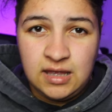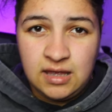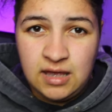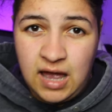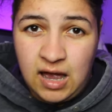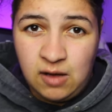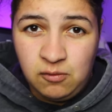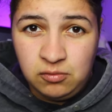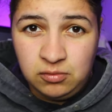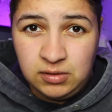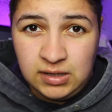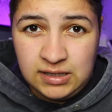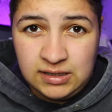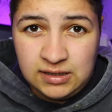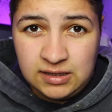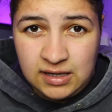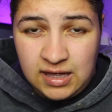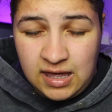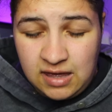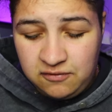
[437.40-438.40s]
I will
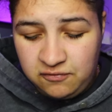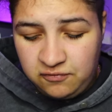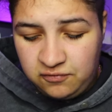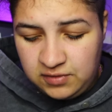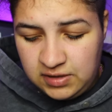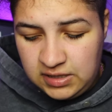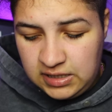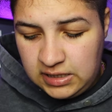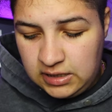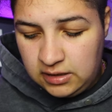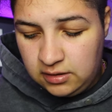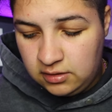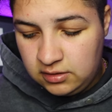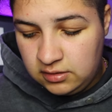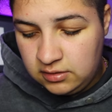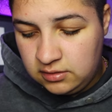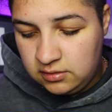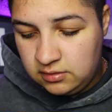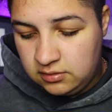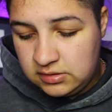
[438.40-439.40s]
link every
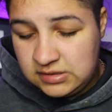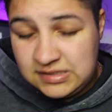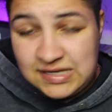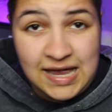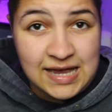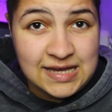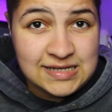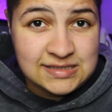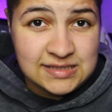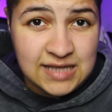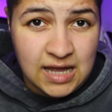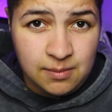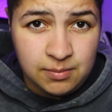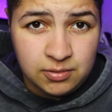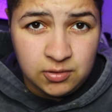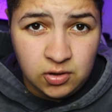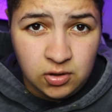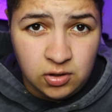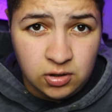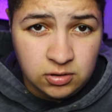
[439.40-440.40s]
size down
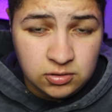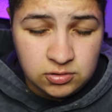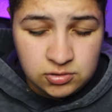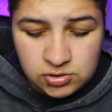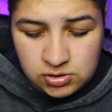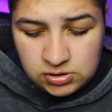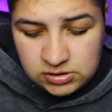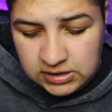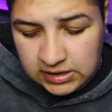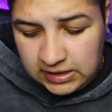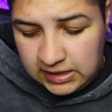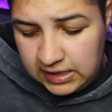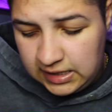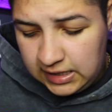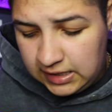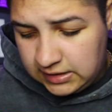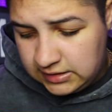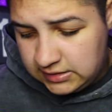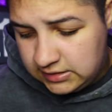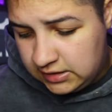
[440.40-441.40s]
below just in
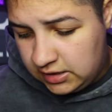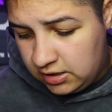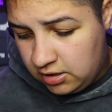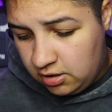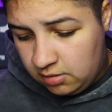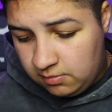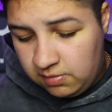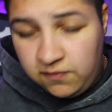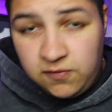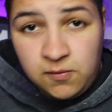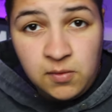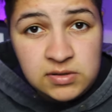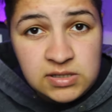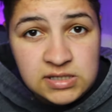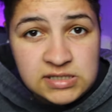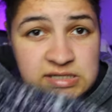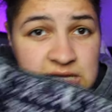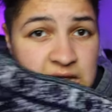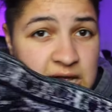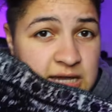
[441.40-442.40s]
case. If you want
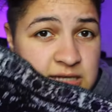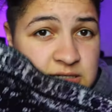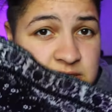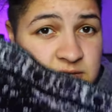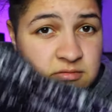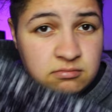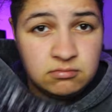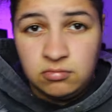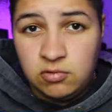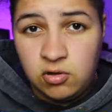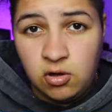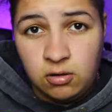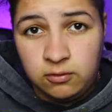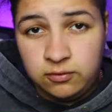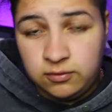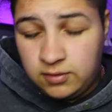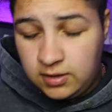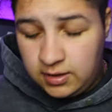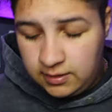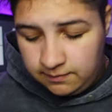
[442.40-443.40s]
this size, go
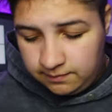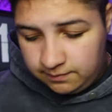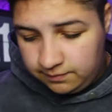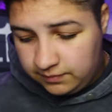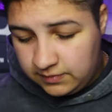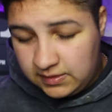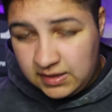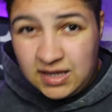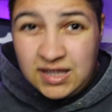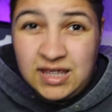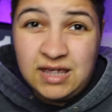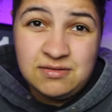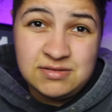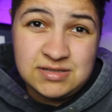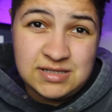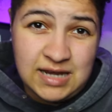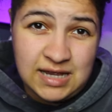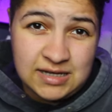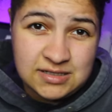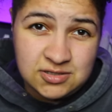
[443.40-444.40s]
for it. It was
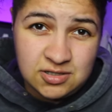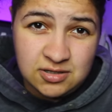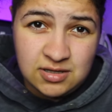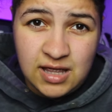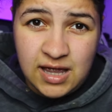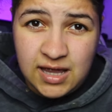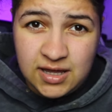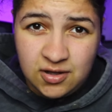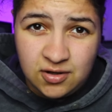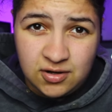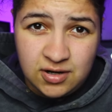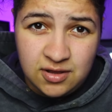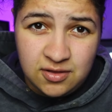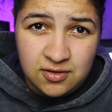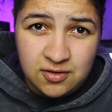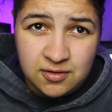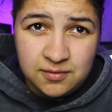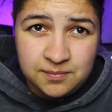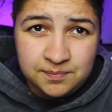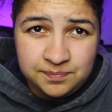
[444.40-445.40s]
an accident that I got it
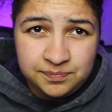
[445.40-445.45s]
though.